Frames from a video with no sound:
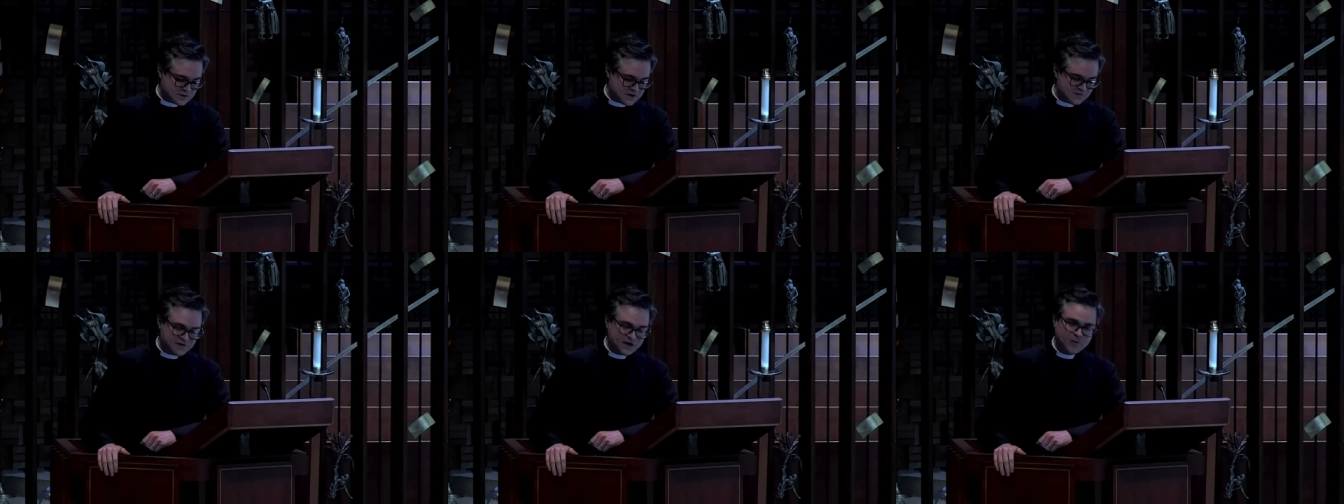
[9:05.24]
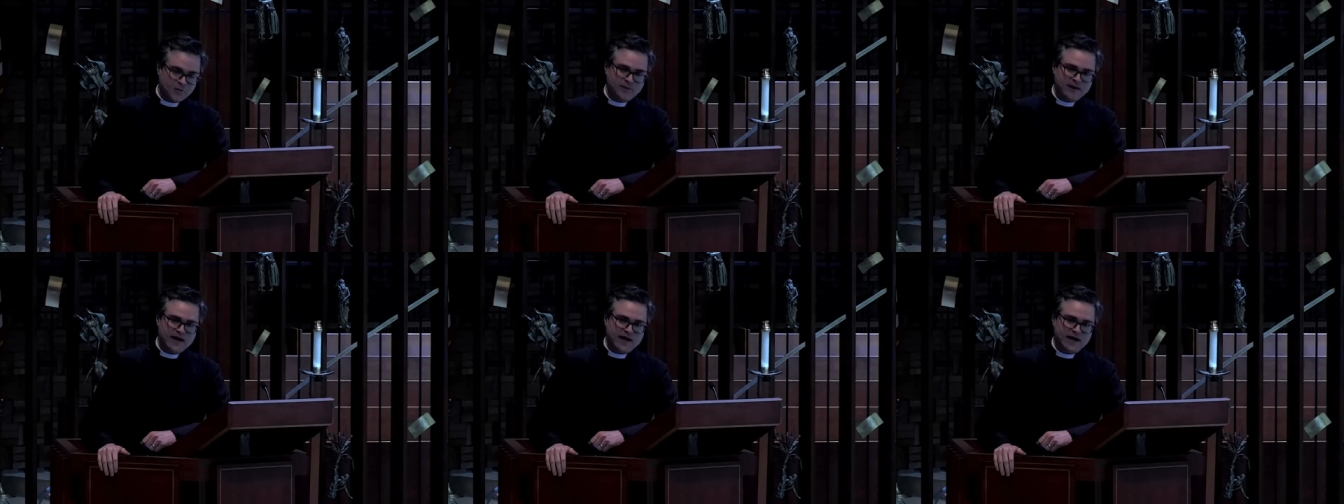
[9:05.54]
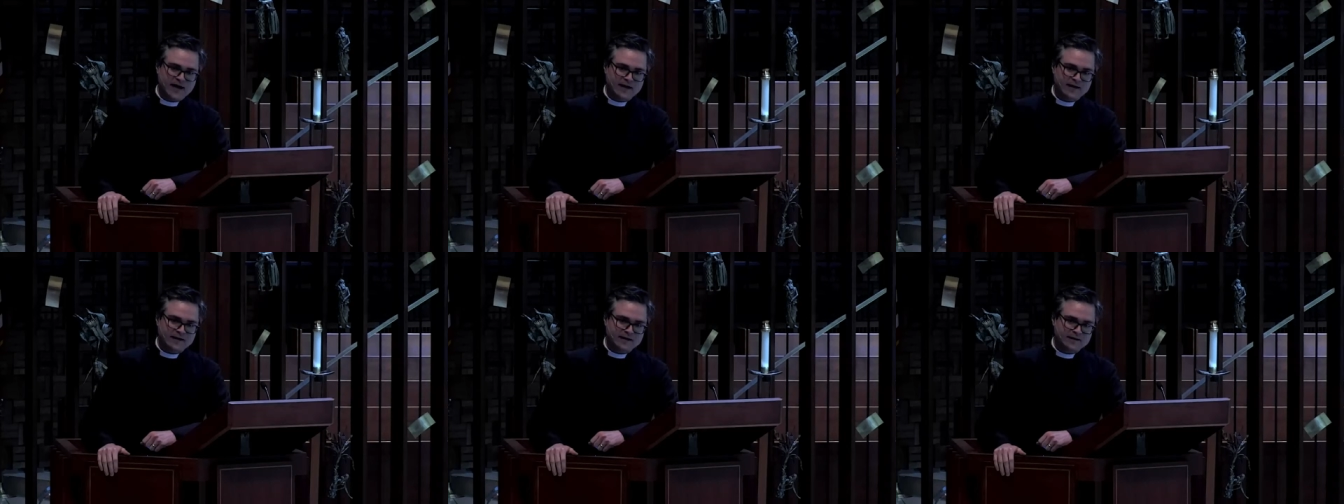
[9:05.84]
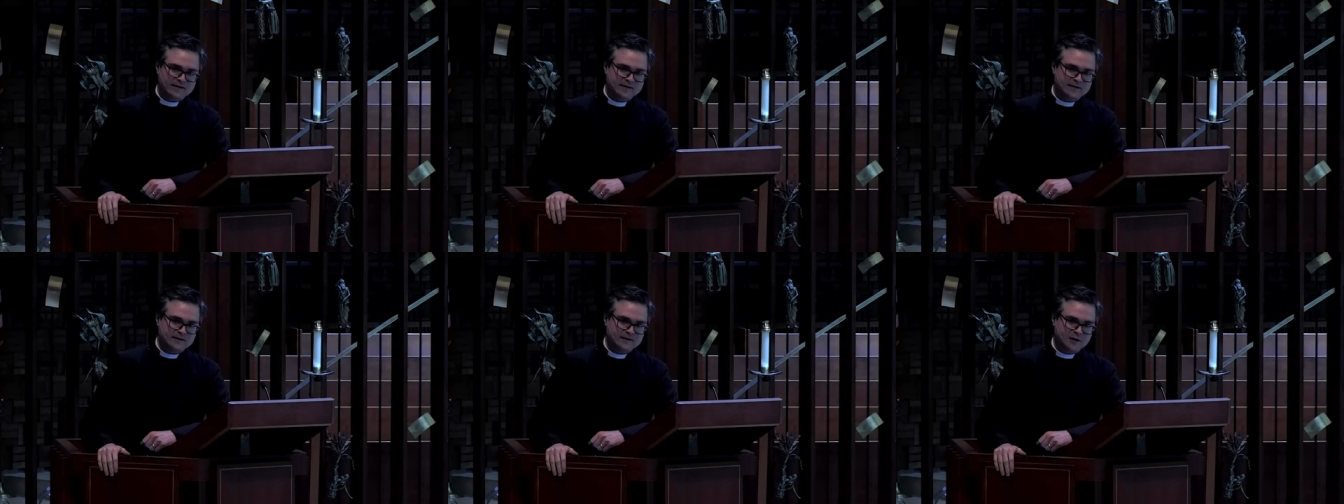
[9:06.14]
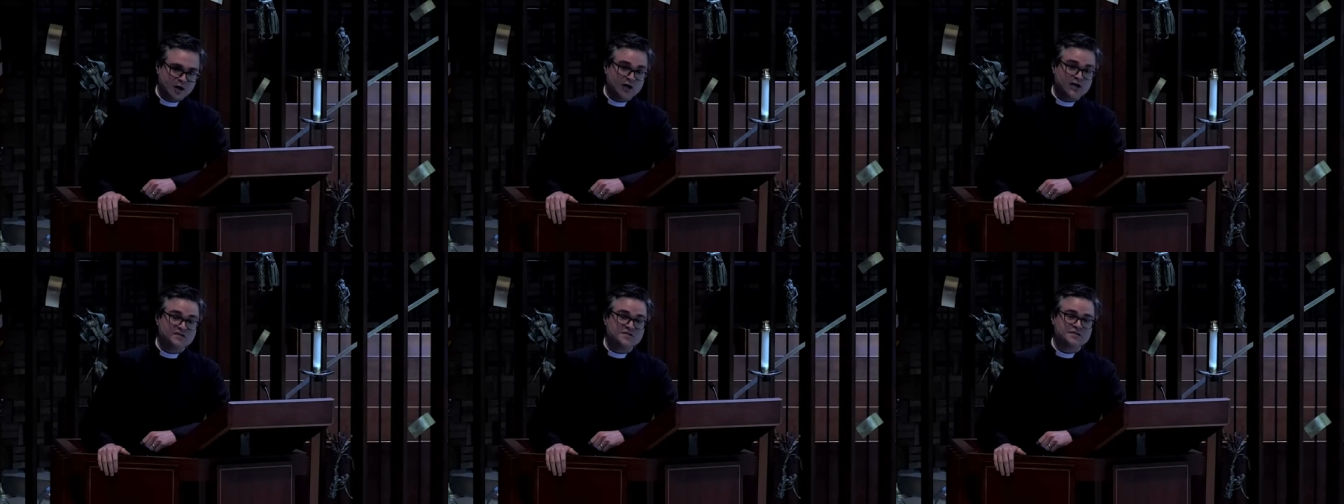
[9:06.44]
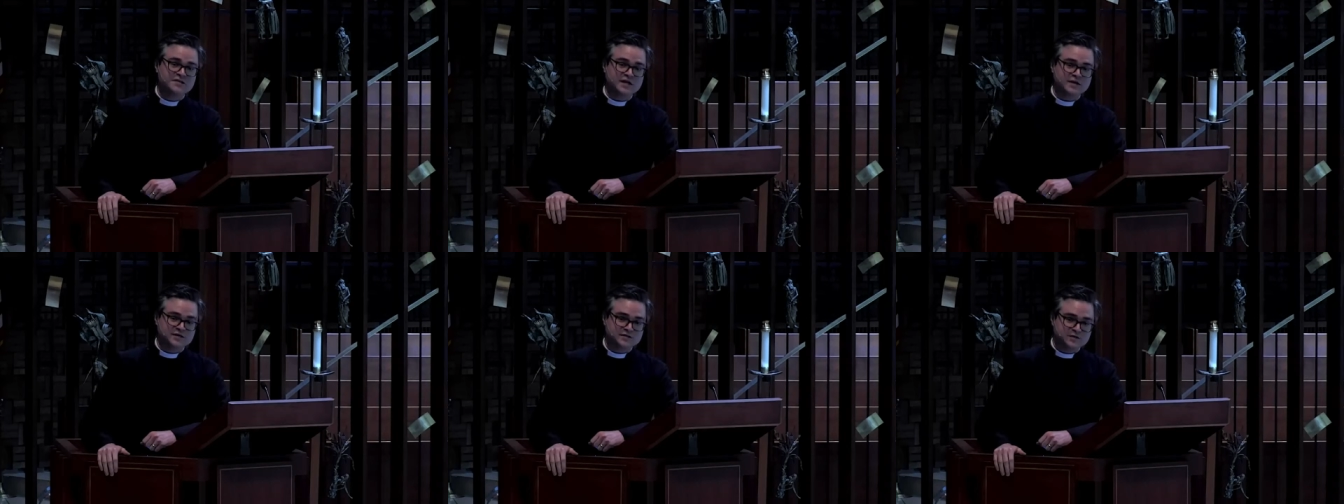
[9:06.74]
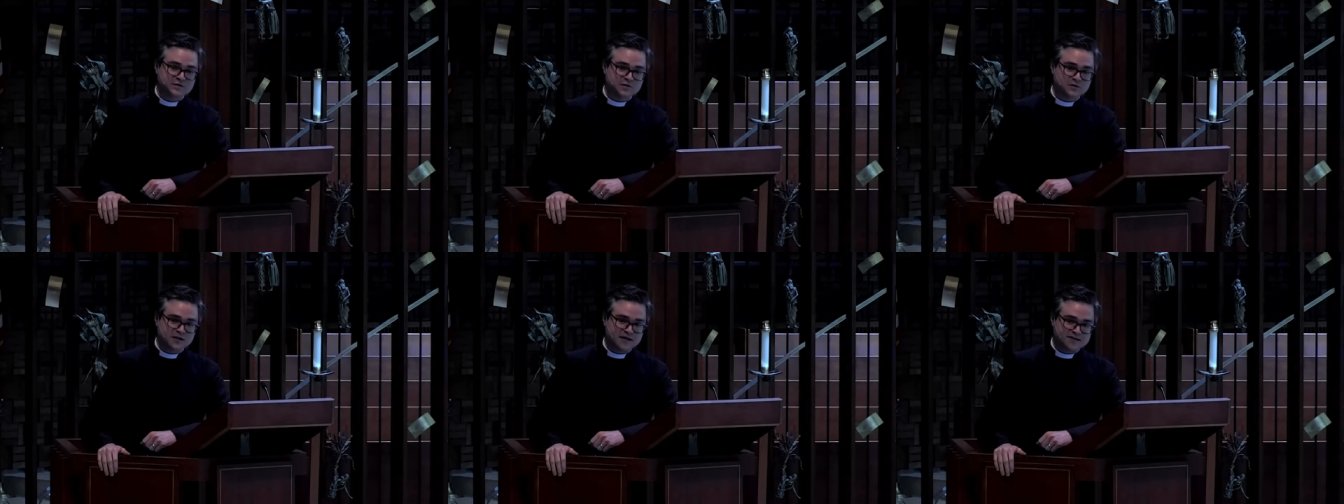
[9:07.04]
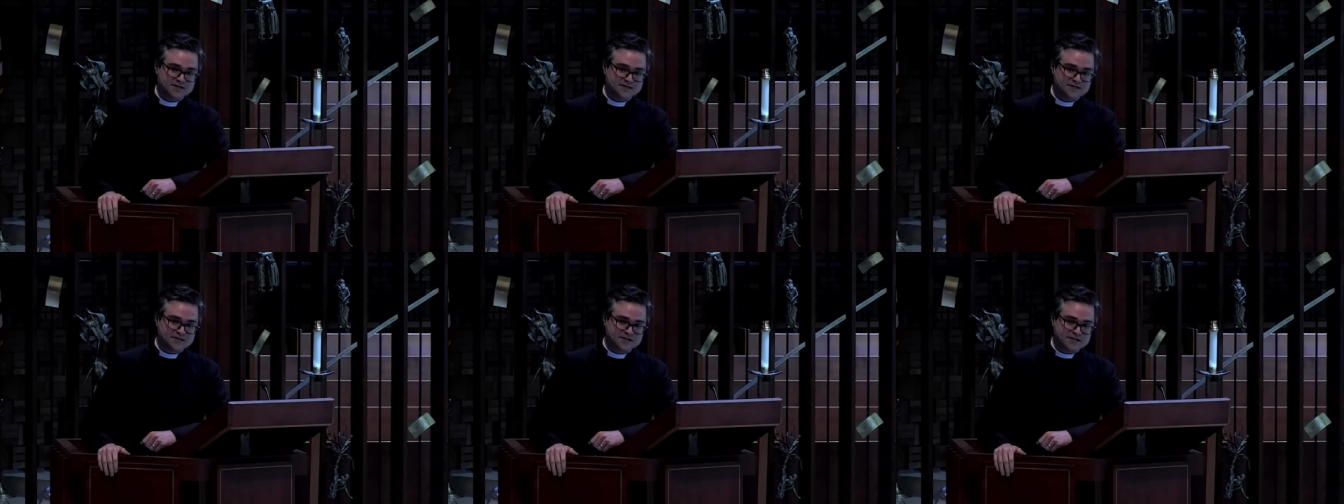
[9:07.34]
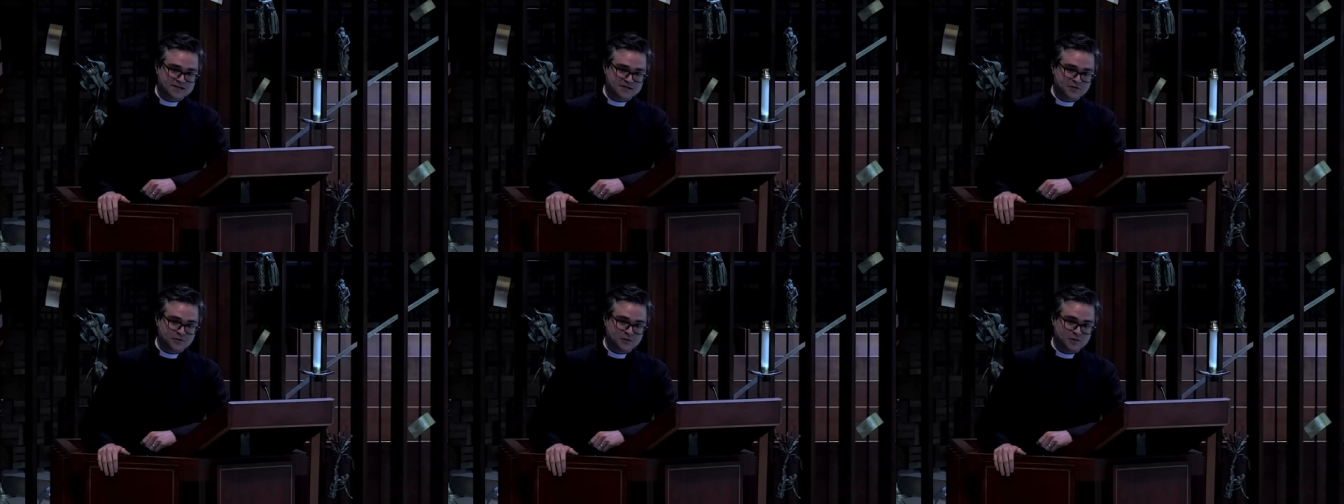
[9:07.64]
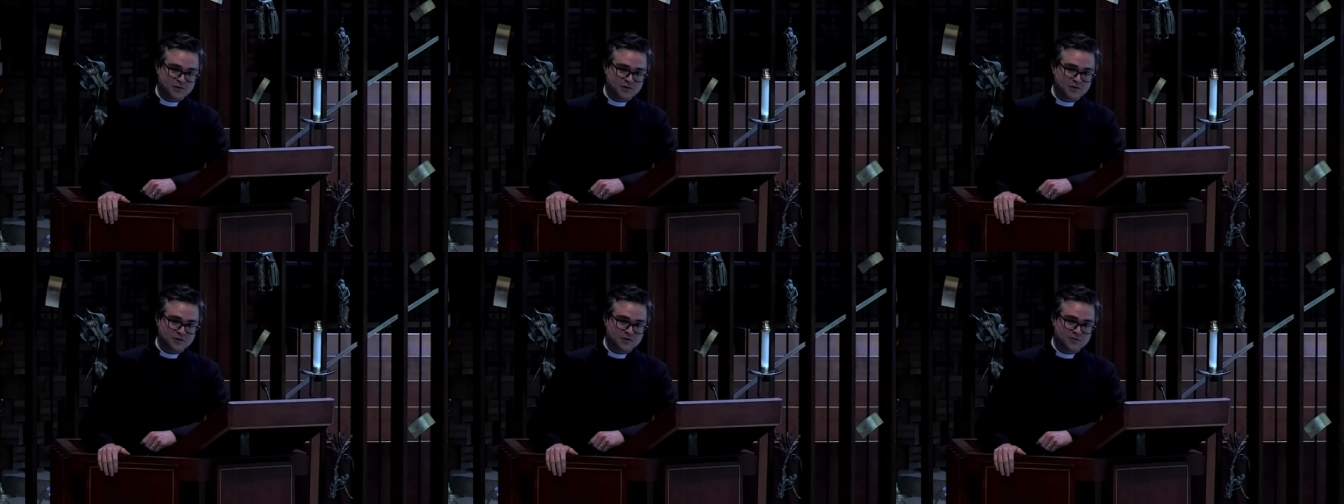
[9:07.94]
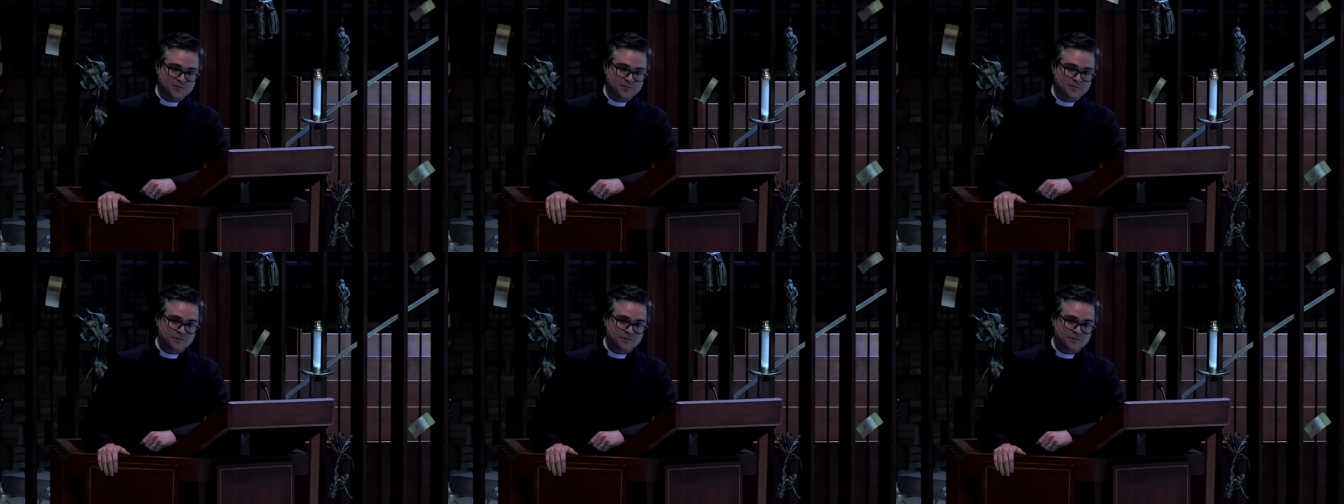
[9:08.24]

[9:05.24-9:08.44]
He fell back on his Sunday school lessons, as it were,